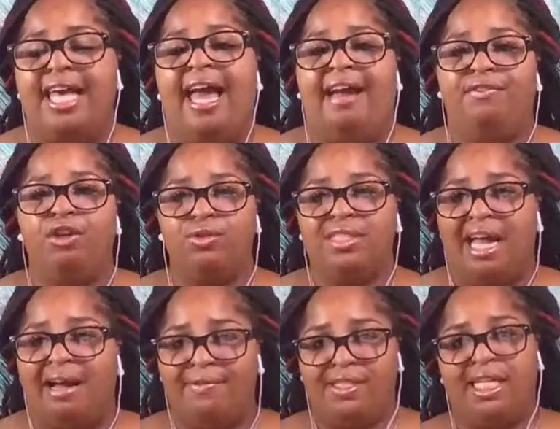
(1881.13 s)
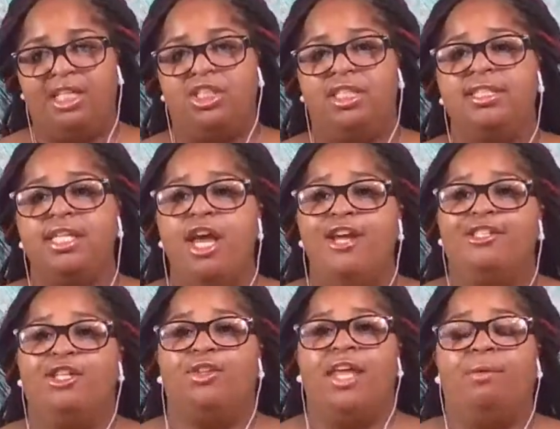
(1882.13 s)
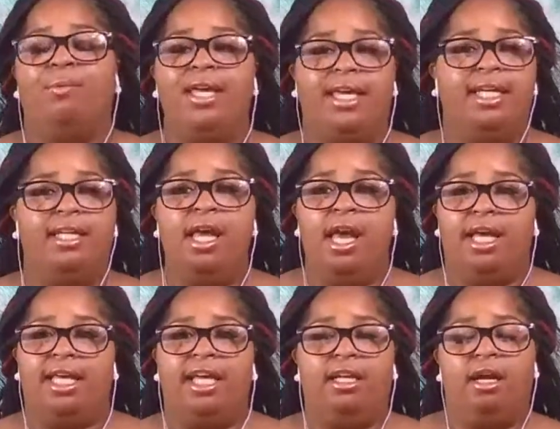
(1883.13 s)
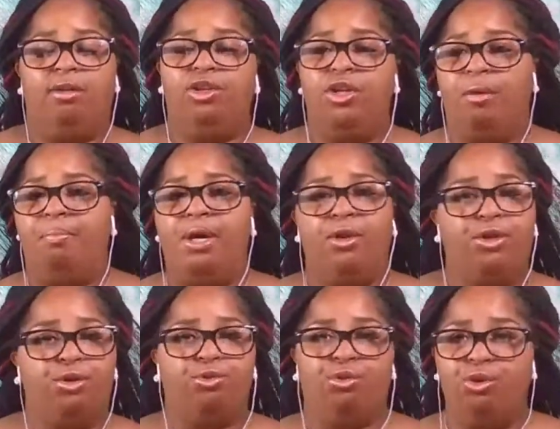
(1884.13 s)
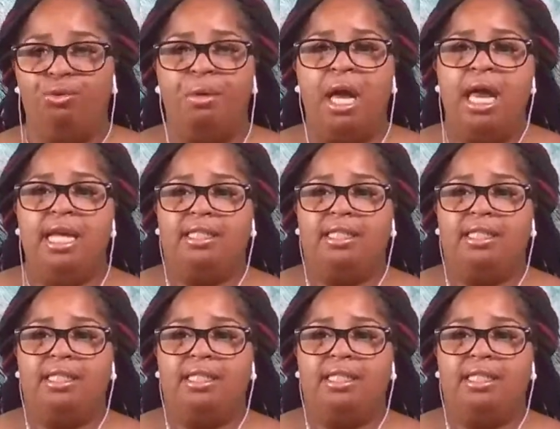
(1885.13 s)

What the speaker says: to have those conversations so that we can build the group,